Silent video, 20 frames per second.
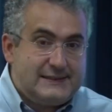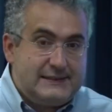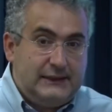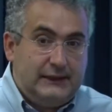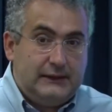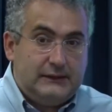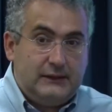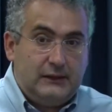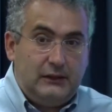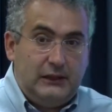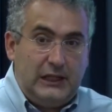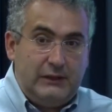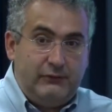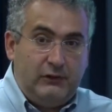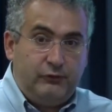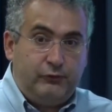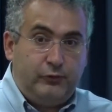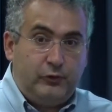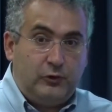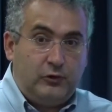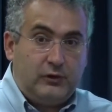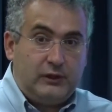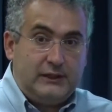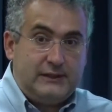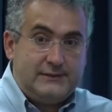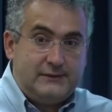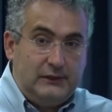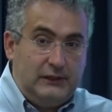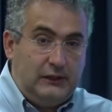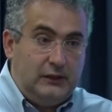see it, level four
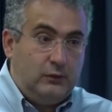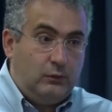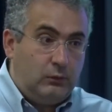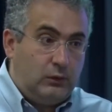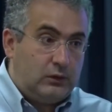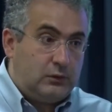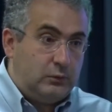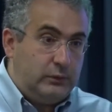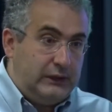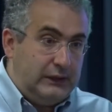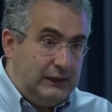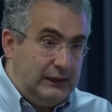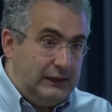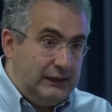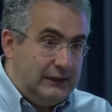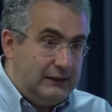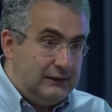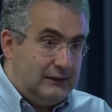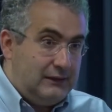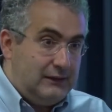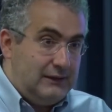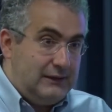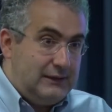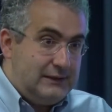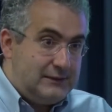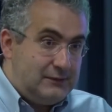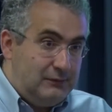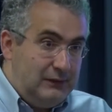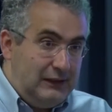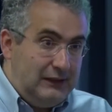is really what we need,
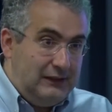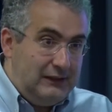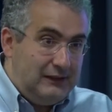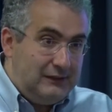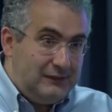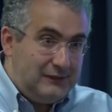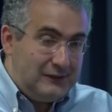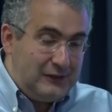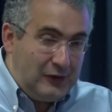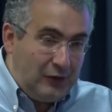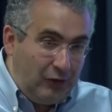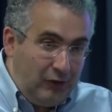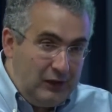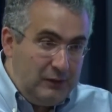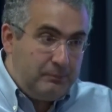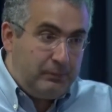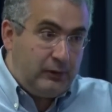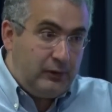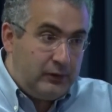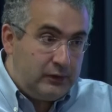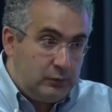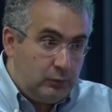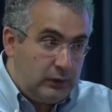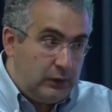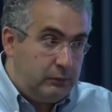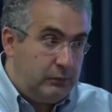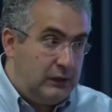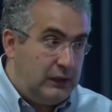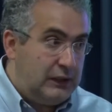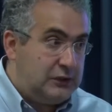is really the only point
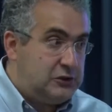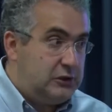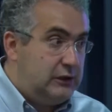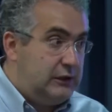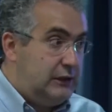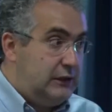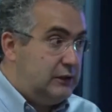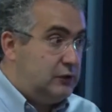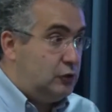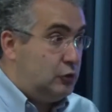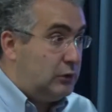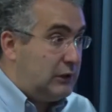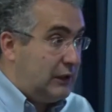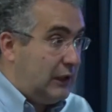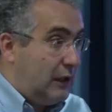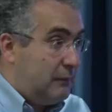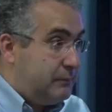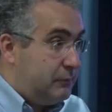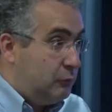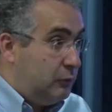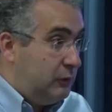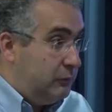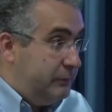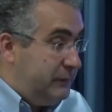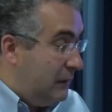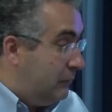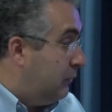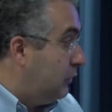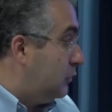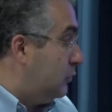where we'll actually need to we'll
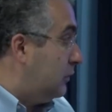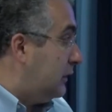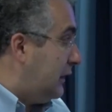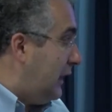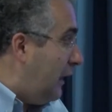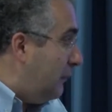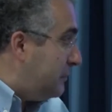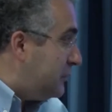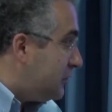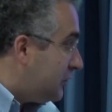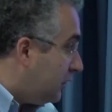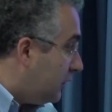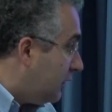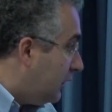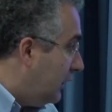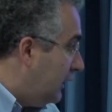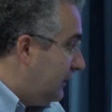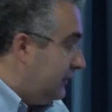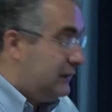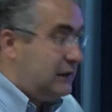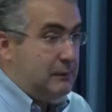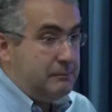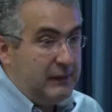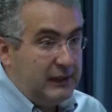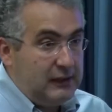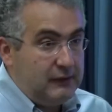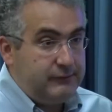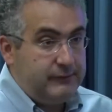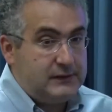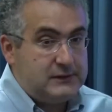be able to capture the
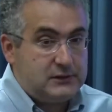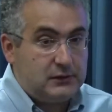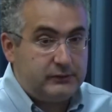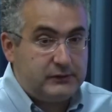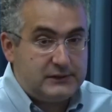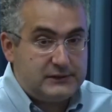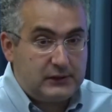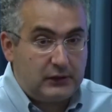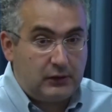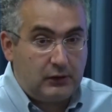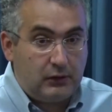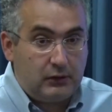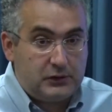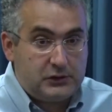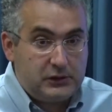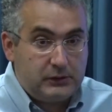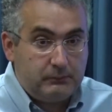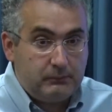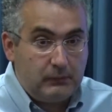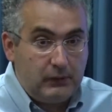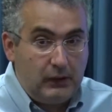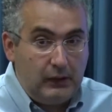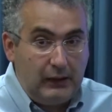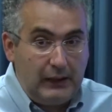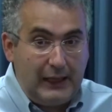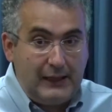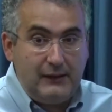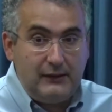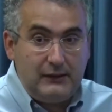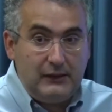benefits of this technology.
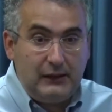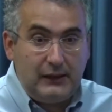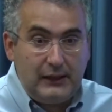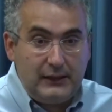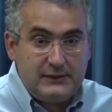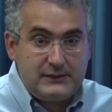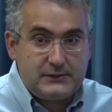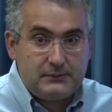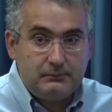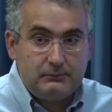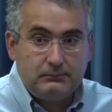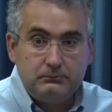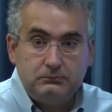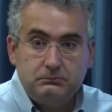Anything less,